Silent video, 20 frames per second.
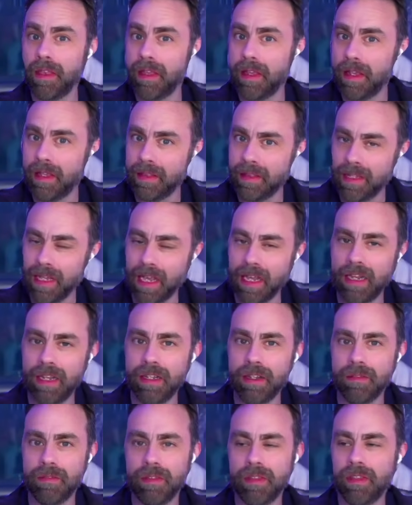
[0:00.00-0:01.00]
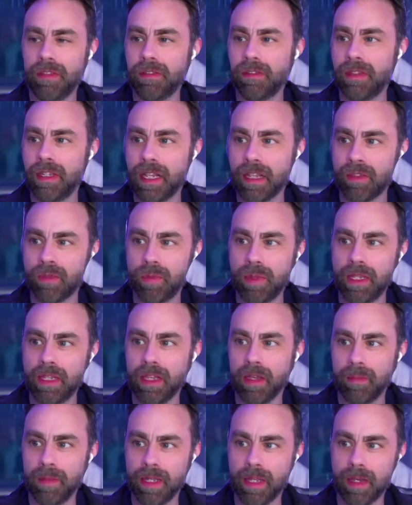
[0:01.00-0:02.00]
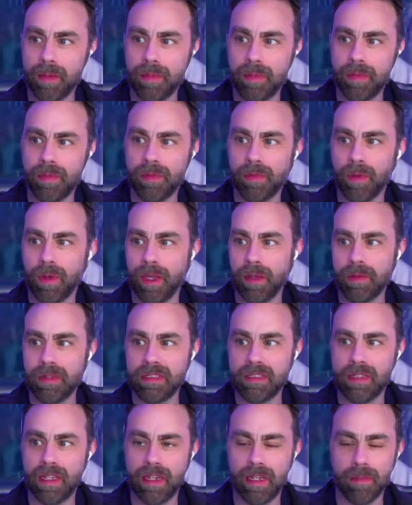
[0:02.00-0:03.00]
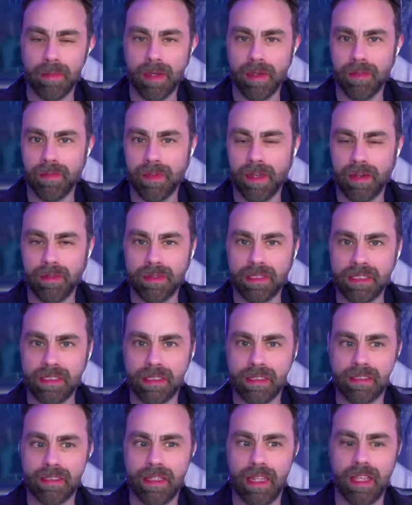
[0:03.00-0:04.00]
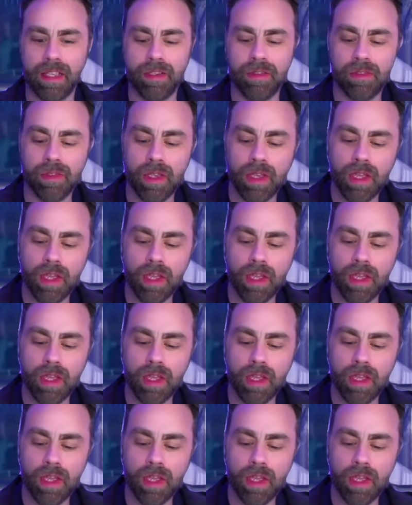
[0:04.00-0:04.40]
At the end of this next week coming up, so I would say in about 5 or 6 days,